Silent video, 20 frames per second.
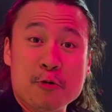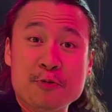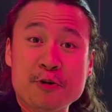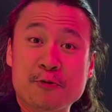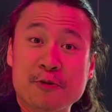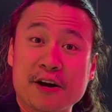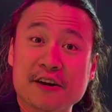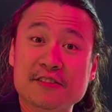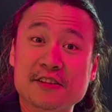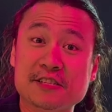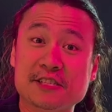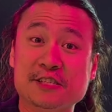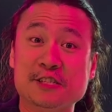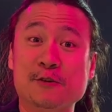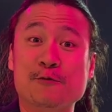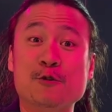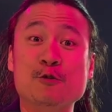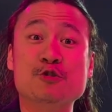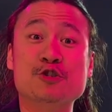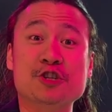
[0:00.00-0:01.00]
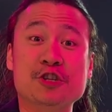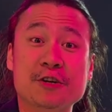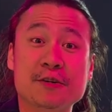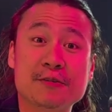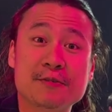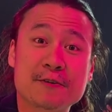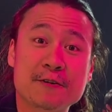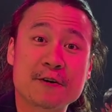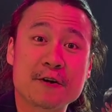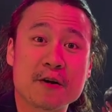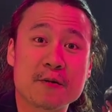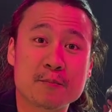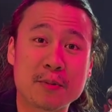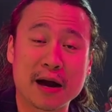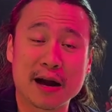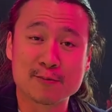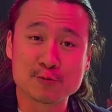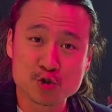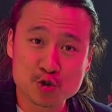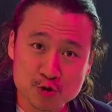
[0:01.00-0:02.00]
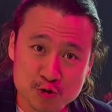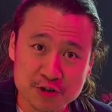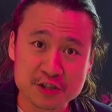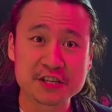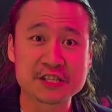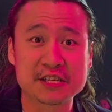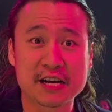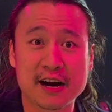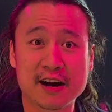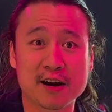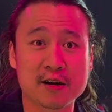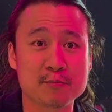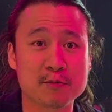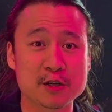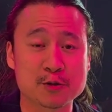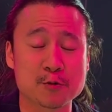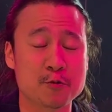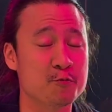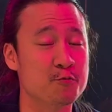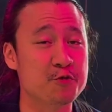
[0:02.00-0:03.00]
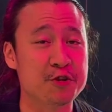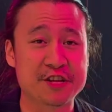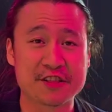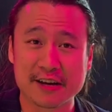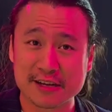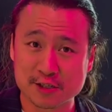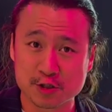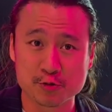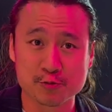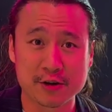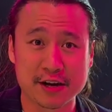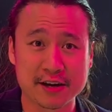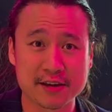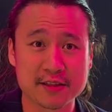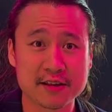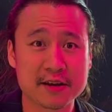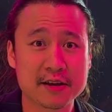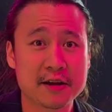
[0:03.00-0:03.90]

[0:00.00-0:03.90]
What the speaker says: it, right? This is the future. But I'm sure this car must be really nice to ride.